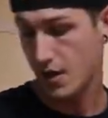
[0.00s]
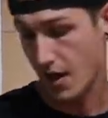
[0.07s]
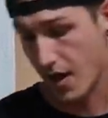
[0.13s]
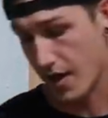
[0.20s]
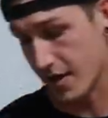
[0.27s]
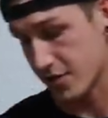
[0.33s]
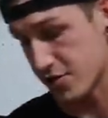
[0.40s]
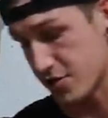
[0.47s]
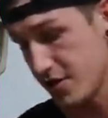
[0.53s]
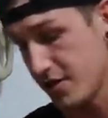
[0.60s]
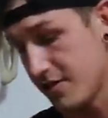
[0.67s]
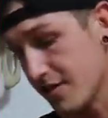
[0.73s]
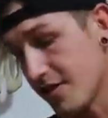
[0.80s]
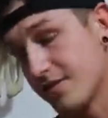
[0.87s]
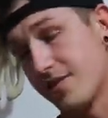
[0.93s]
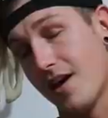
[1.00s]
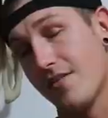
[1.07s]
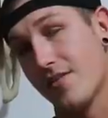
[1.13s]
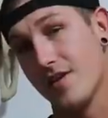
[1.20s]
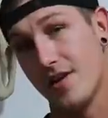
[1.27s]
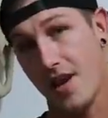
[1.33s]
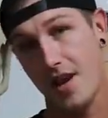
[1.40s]
Uh, she does
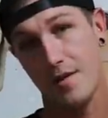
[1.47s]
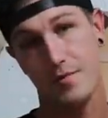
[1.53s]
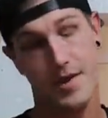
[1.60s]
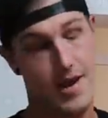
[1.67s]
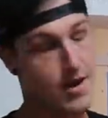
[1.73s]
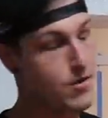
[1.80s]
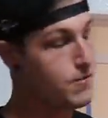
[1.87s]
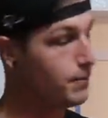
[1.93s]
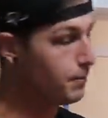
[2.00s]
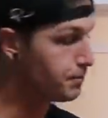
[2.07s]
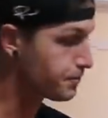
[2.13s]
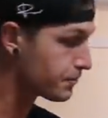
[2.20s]
have a name now,